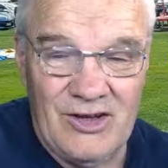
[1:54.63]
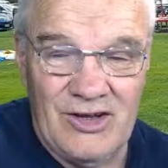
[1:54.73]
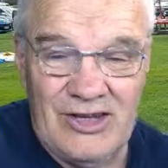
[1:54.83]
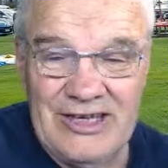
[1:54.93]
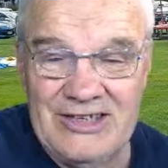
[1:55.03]

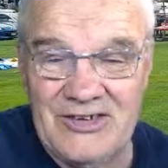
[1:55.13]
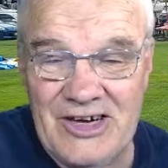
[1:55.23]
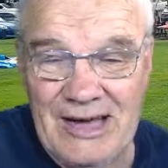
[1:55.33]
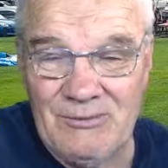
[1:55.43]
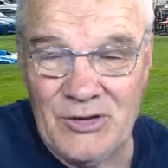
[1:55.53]
ended
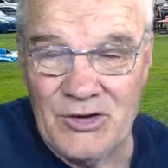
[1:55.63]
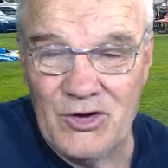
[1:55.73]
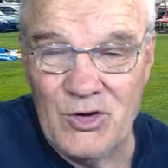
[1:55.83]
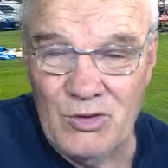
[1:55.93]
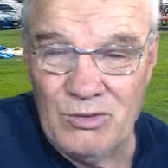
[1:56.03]
up with a
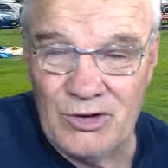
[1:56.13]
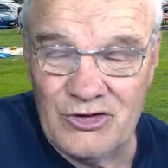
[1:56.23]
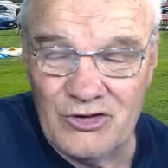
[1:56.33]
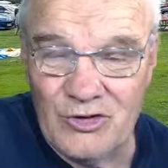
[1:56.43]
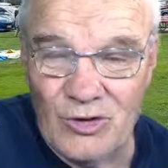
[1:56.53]
humorous
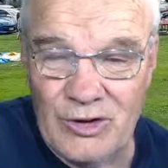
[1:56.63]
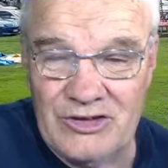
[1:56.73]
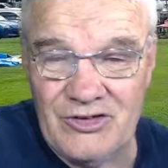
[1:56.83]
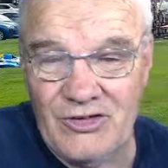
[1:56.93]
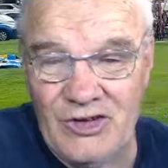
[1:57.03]
story
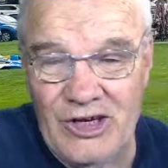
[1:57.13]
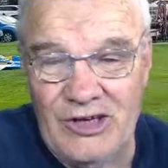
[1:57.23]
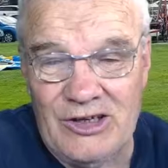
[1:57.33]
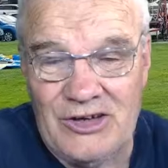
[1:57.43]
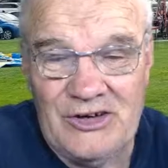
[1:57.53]
to
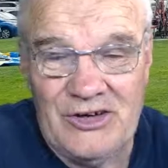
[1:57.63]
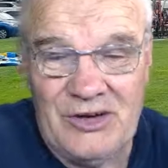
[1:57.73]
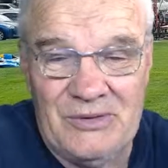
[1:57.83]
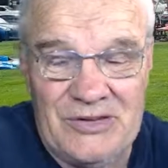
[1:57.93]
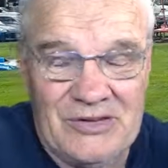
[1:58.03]
tell. I don't know
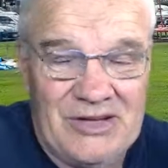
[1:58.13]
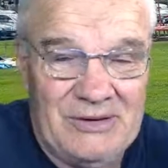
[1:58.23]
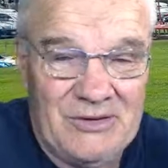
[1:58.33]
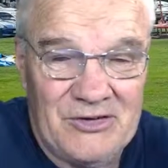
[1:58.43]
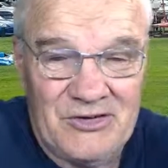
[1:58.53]
whether
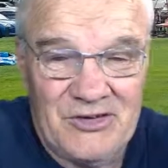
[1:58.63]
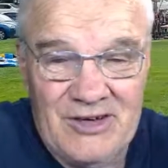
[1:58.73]
that was